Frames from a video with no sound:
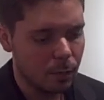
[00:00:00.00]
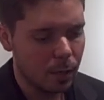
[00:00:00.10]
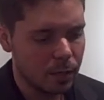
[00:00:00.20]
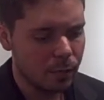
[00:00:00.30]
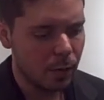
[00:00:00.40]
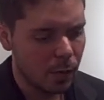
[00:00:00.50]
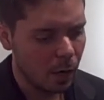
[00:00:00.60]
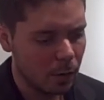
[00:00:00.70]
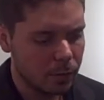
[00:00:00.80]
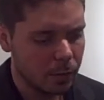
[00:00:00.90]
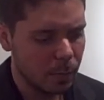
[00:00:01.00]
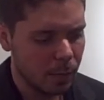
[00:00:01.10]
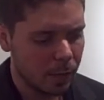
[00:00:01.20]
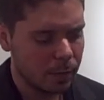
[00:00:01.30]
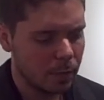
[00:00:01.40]
It's very hard to
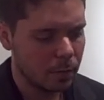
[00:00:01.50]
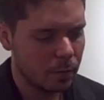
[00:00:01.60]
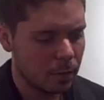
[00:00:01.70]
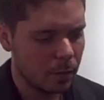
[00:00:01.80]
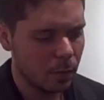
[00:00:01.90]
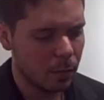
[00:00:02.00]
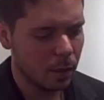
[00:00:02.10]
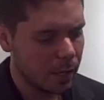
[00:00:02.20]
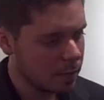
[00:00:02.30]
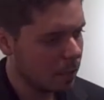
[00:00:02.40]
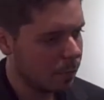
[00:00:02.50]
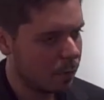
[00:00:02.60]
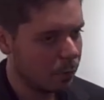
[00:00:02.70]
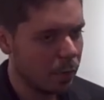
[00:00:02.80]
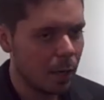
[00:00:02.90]
depict, the landscape
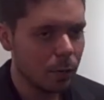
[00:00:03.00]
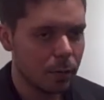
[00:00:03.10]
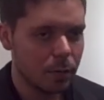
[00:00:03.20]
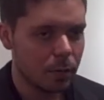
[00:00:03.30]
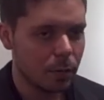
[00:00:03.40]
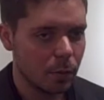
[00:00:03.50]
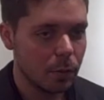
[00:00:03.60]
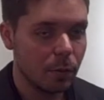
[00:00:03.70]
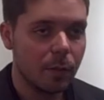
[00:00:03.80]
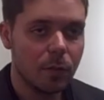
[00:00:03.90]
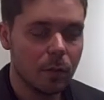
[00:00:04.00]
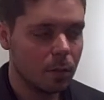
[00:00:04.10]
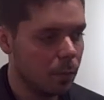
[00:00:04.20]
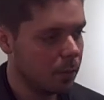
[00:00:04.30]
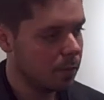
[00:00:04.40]
in 3 hours or so, because then you have
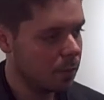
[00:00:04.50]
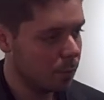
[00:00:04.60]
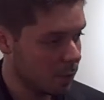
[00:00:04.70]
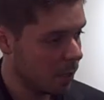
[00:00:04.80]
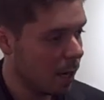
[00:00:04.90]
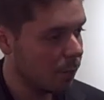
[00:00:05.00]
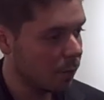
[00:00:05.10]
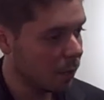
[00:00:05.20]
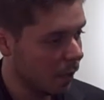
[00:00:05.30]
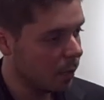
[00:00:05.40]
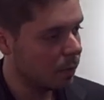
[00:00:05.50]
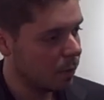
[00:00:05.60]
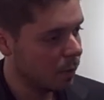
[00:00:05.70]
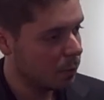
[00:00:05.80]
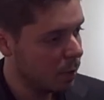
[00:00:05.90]
so much time. The light
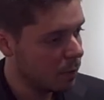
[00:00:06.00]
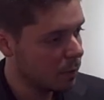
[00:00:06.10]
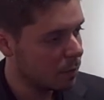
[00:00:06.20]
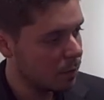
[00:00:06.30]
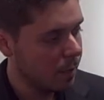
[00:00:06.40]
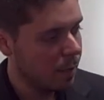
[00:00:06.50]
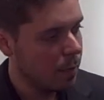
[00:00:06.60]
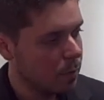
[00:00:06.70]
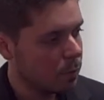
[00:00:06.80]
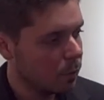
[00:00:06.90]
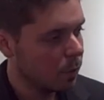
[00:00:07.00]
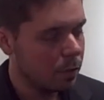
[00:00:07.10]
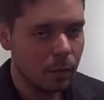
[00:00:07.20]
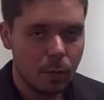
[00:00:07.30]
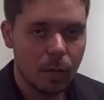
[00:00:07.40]
kind of changes. So
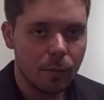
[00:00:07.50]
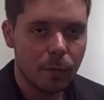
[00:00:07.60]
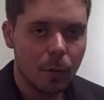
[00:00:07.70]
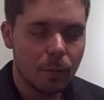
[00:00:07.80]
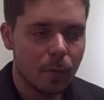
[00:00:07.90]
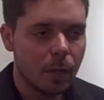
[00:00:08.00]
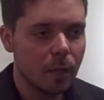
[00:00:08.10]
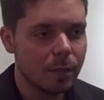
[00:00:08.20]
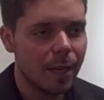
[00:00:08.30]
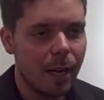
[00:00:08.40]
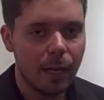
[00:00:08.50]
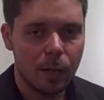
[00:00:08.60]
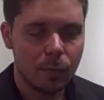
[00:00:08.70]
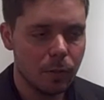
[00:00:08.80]
ideally, you have from 10 a.m.